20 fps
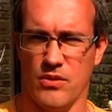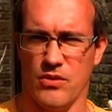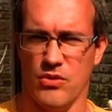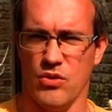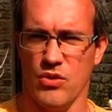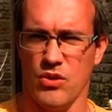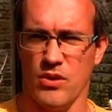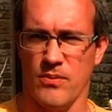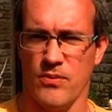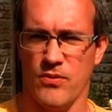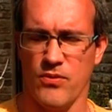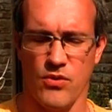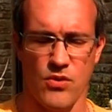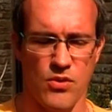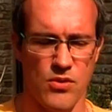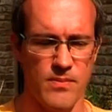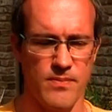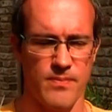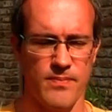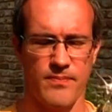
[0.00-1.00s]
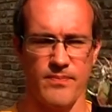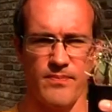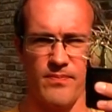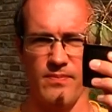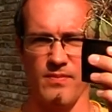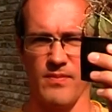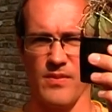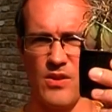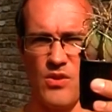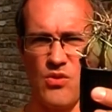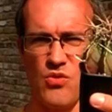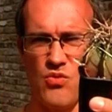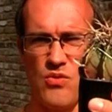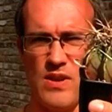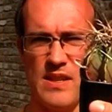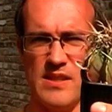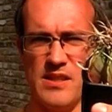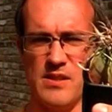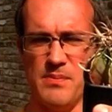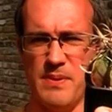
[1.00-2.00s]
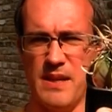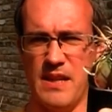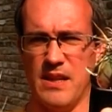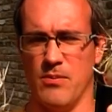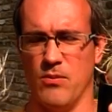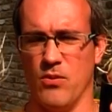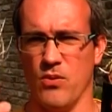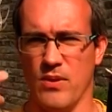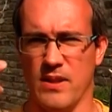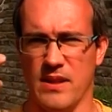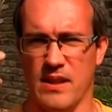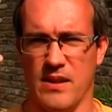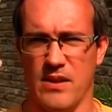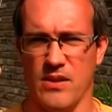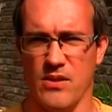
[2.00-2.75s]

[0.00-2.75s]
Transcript: nudum form, Crassispinum, with a